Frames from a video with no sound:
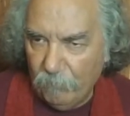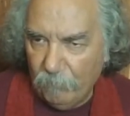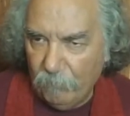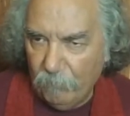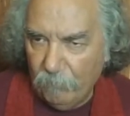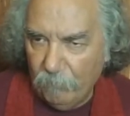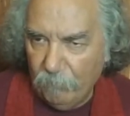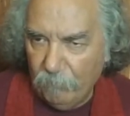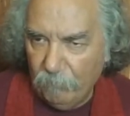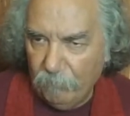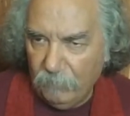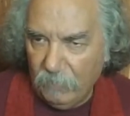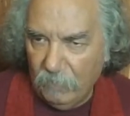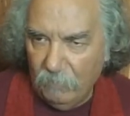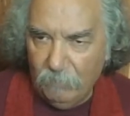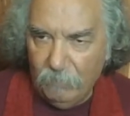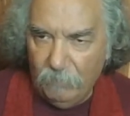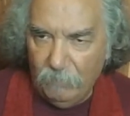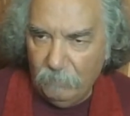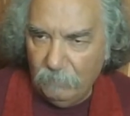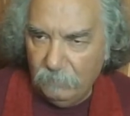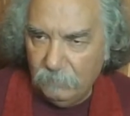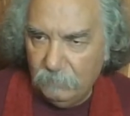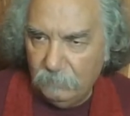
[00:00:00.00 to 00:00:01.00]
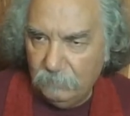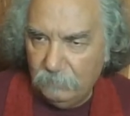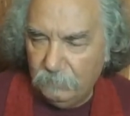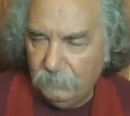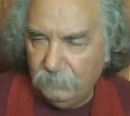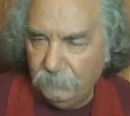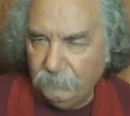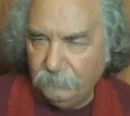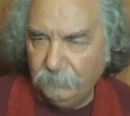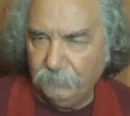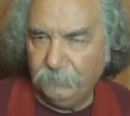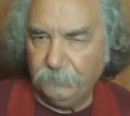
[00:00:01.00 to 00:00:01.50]
So would that be, I
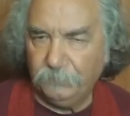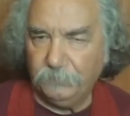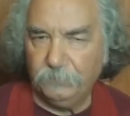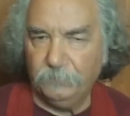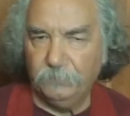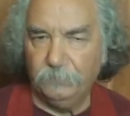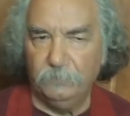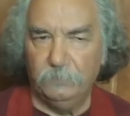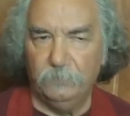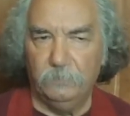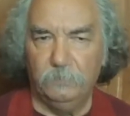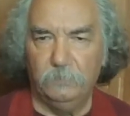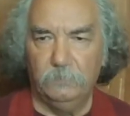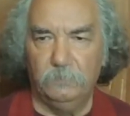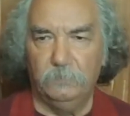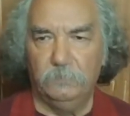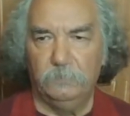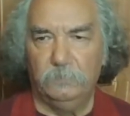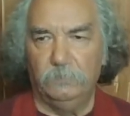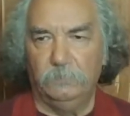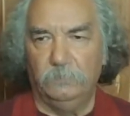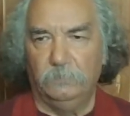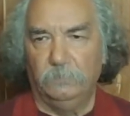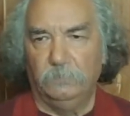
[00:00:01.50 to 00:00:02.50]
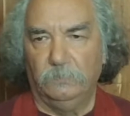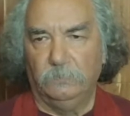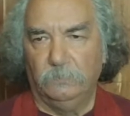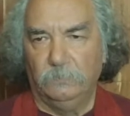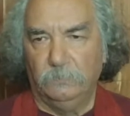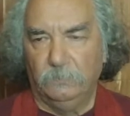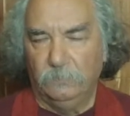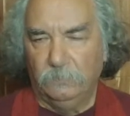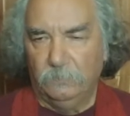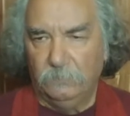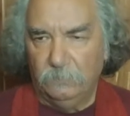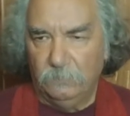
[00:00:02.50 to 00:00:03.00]
mean,
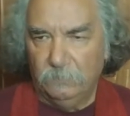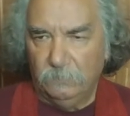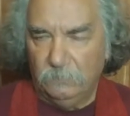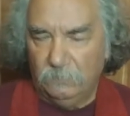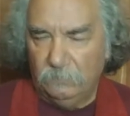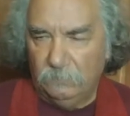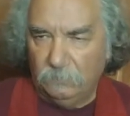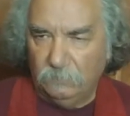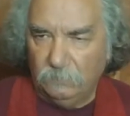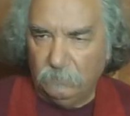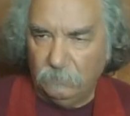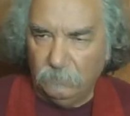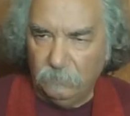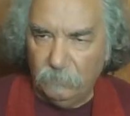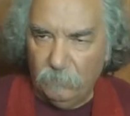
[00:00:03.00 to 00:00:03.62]
there's a,